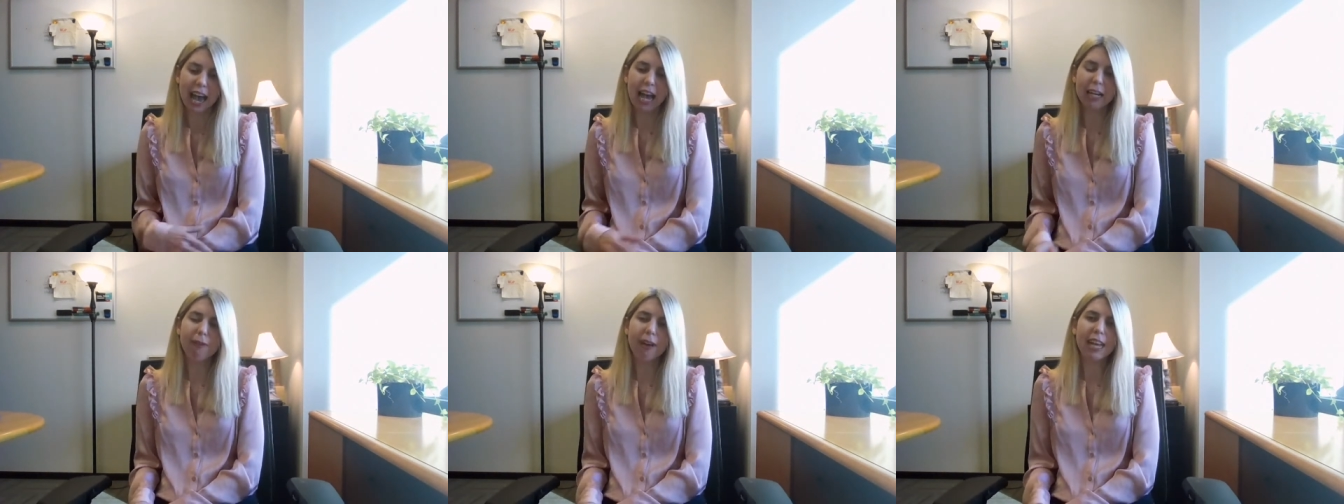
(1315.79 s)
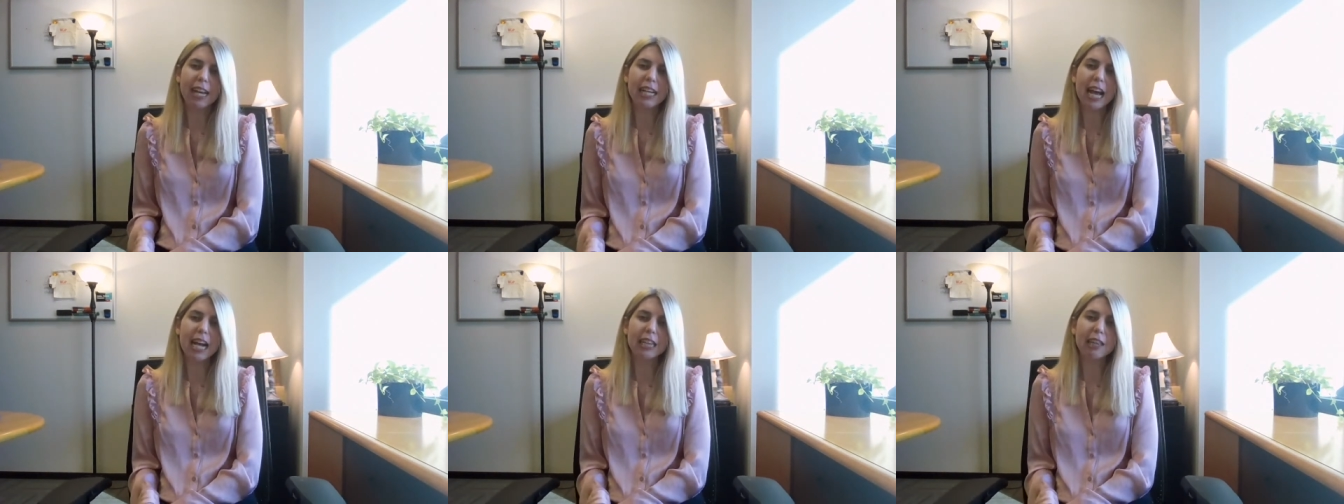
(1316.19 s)
And if I
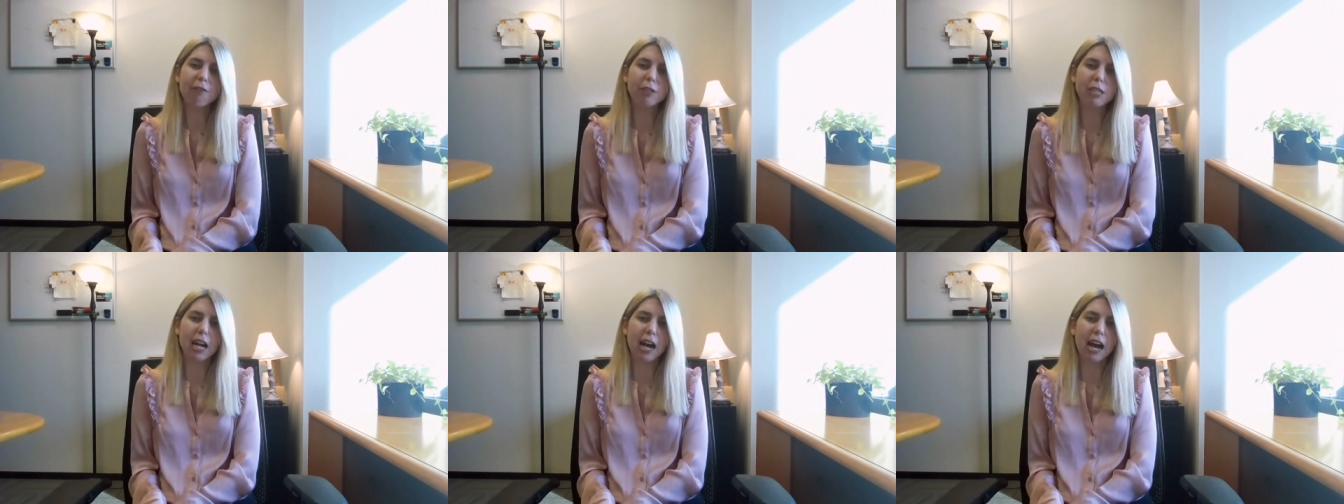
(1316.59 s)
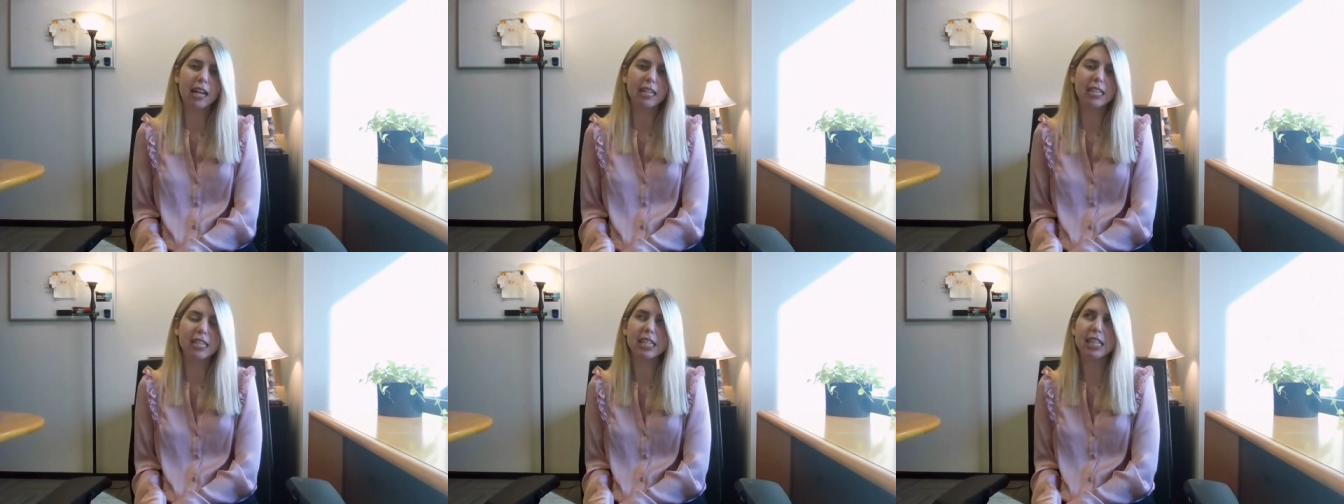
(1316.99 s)
connect those
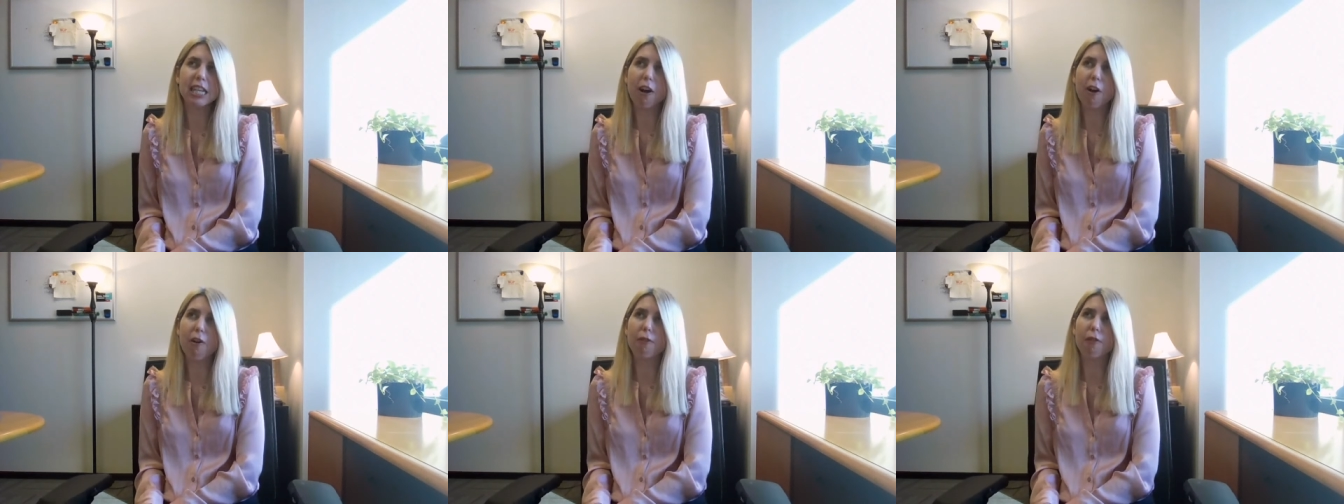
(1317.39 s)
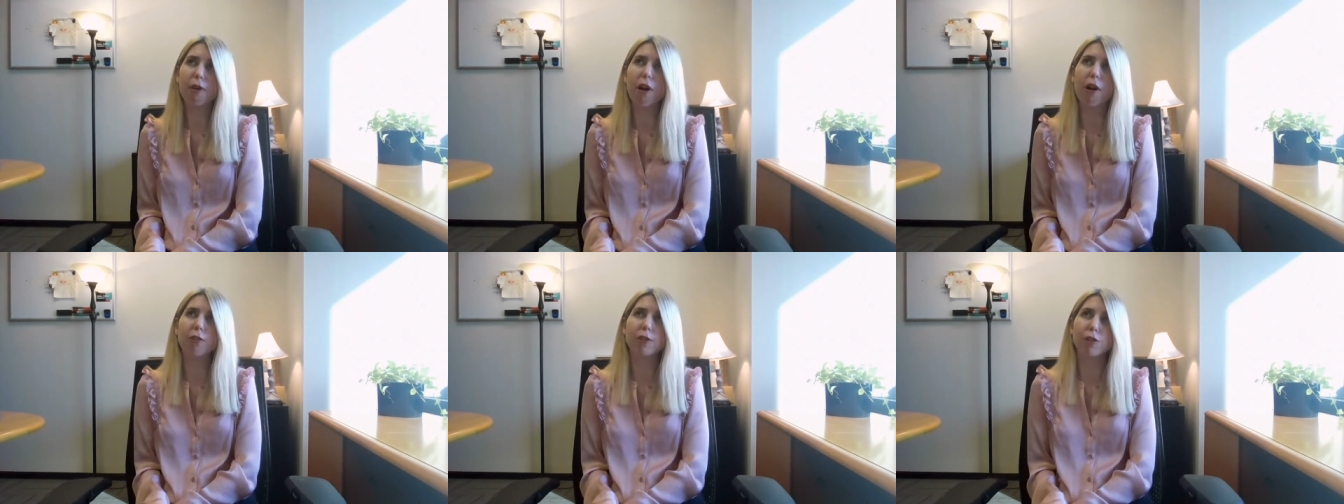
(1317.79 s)
dots to the
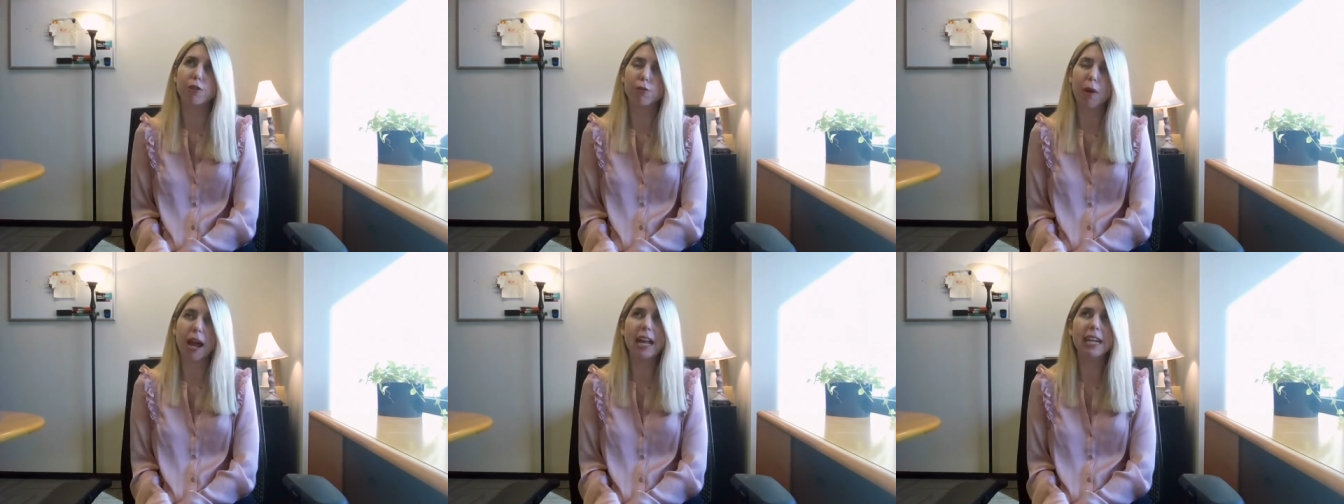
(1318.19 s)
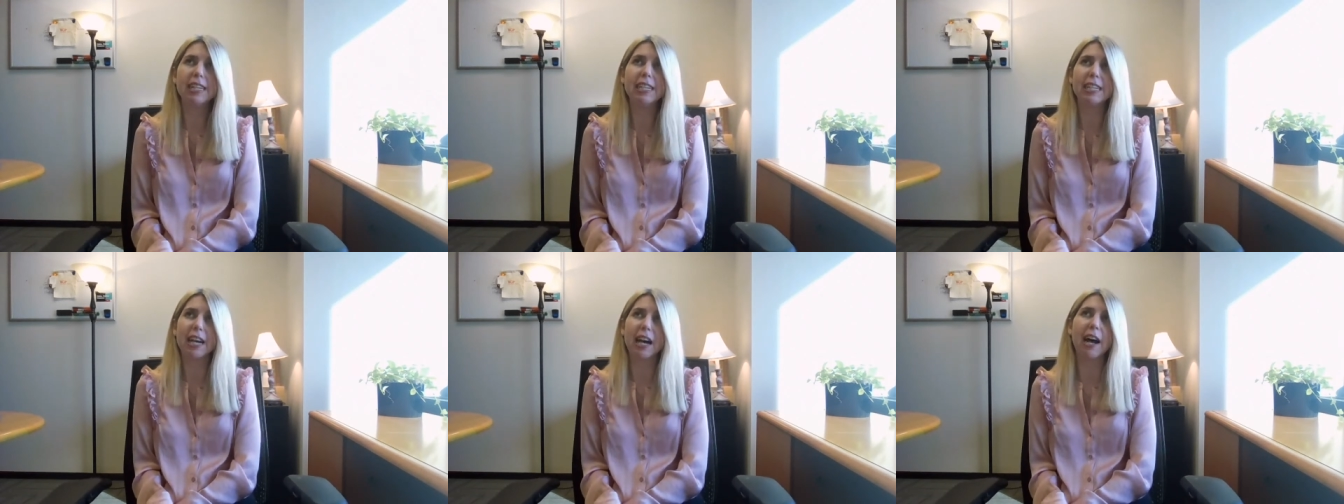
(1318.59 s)
overall
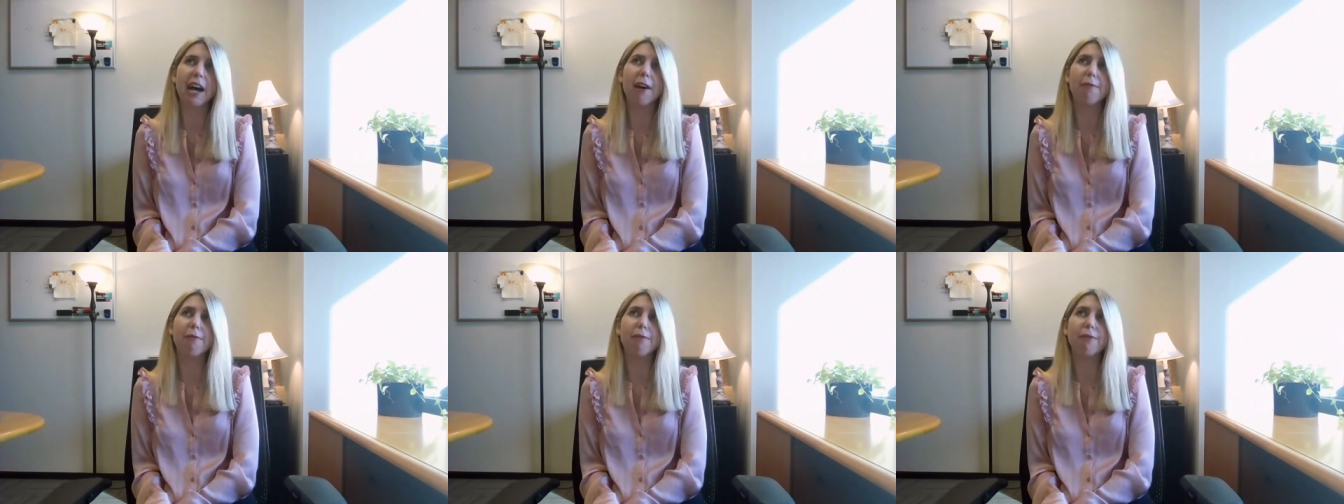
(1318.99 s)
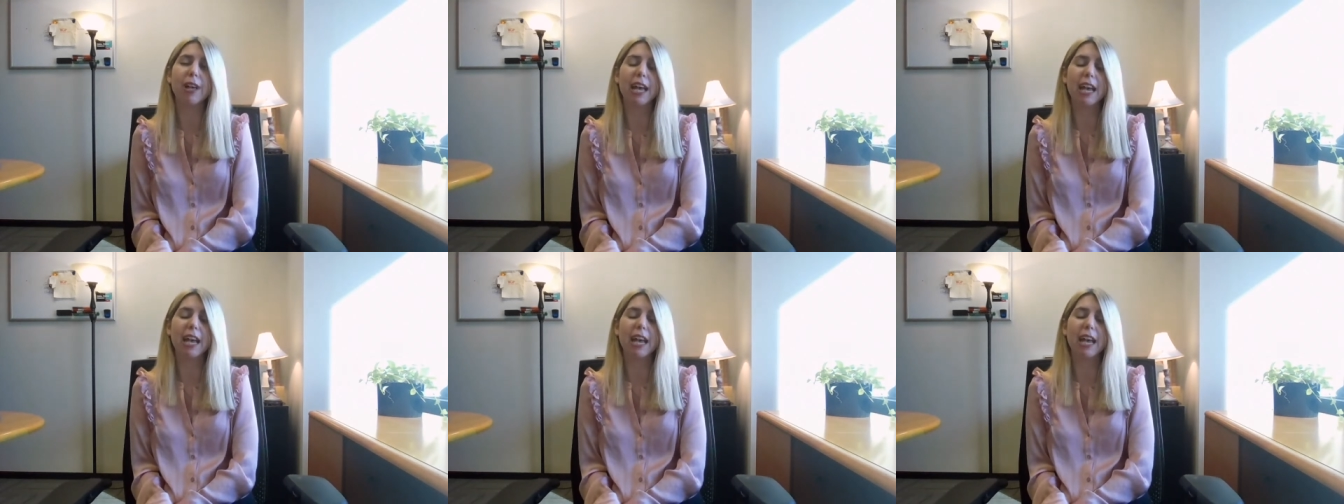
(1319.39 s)
trend of